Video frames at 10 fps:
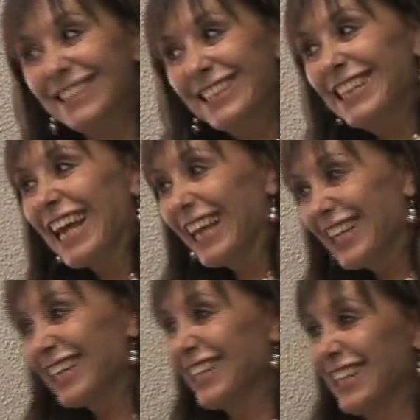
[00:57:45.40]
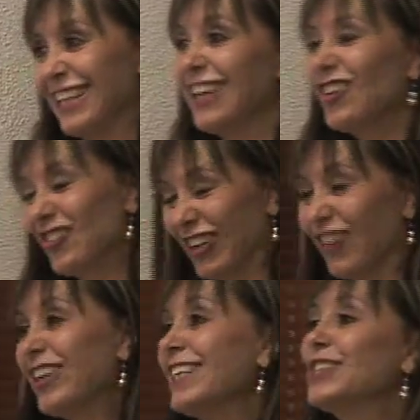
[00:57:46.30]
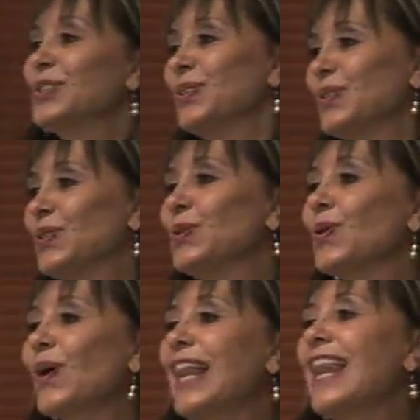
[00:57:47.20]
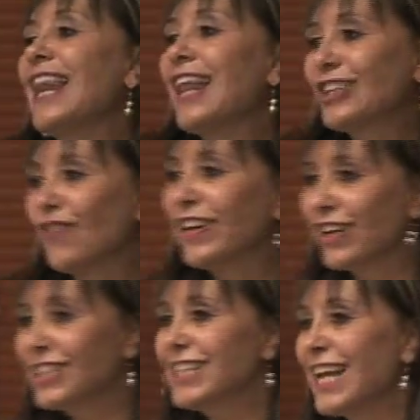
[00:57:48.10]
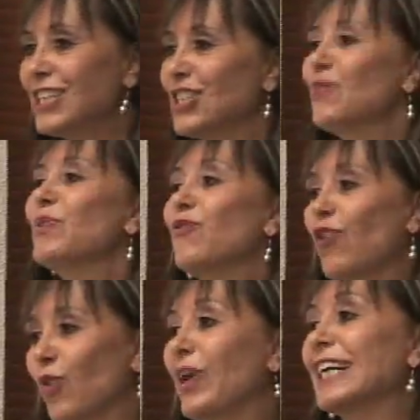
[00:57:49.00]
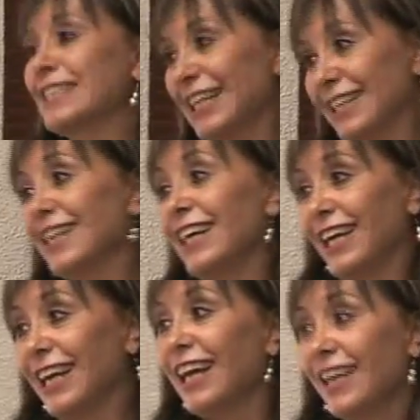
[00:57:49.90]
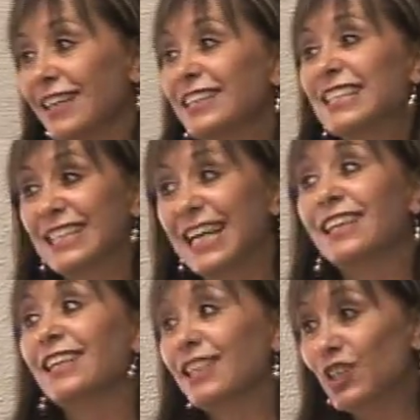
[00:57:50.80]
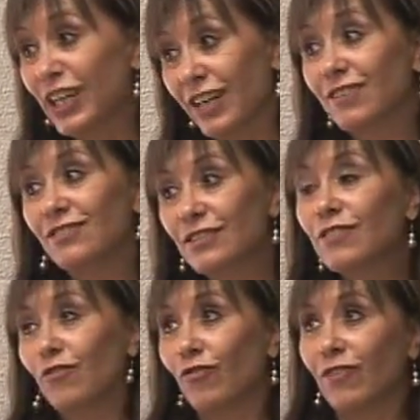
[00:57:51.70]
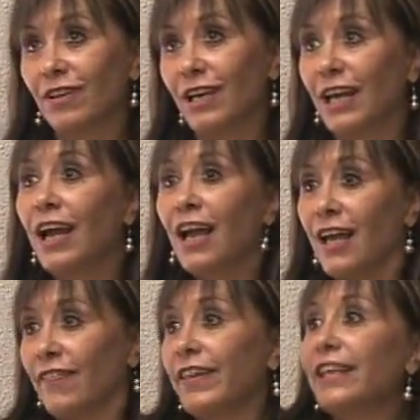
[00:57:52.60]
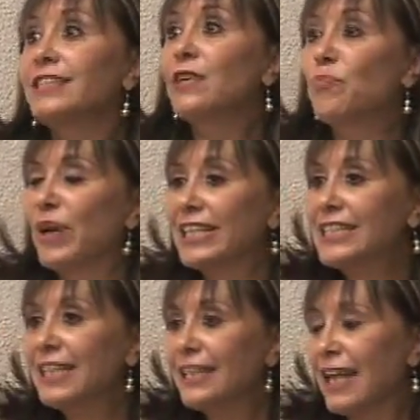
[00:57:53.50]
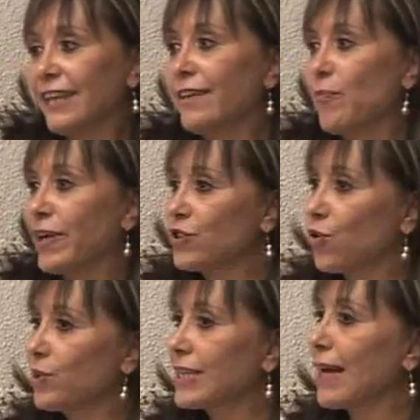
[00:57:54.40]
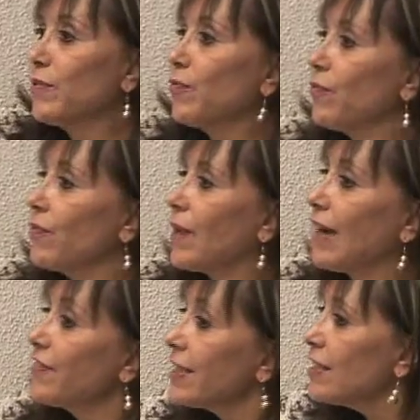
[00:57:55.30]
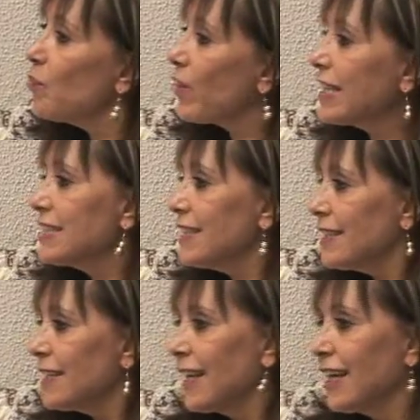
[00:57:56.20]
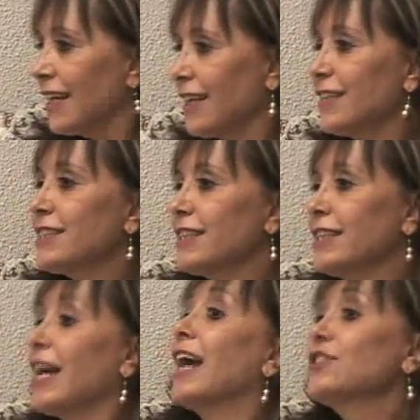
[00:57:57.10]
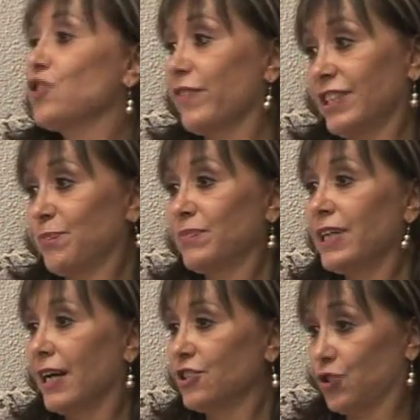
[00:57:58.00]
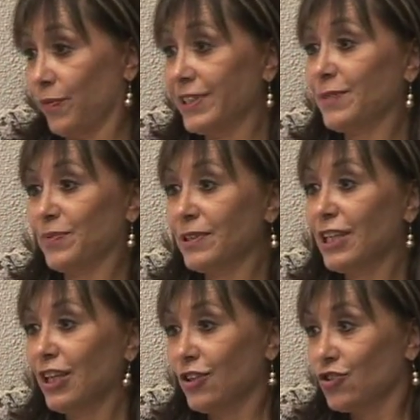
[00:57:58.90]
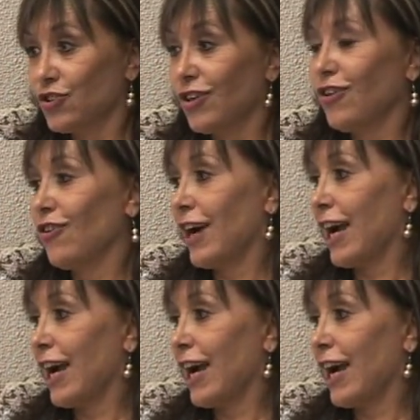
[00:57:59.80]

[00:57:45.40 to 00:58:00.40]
it's like, but we need to, to do a lot of negotiation before we can done uh, the the studying in there. The, there is the president, and the person who is coming after the president is the archbishop. The archbishop. So